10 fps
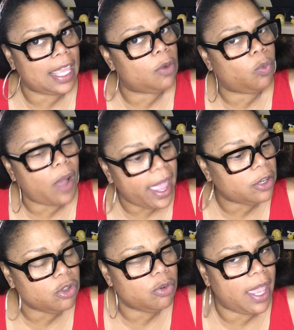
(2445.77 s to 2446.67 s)
Like,
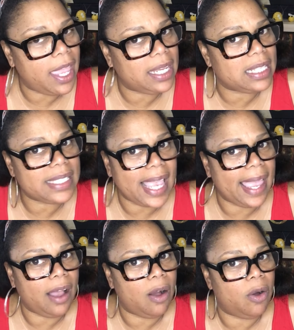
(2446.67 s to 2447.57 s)
why do you have that
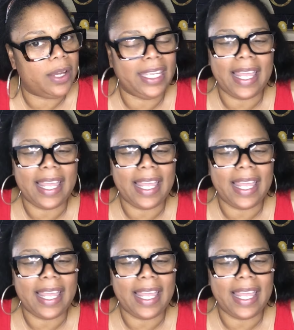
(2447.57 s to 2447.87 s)
tie on?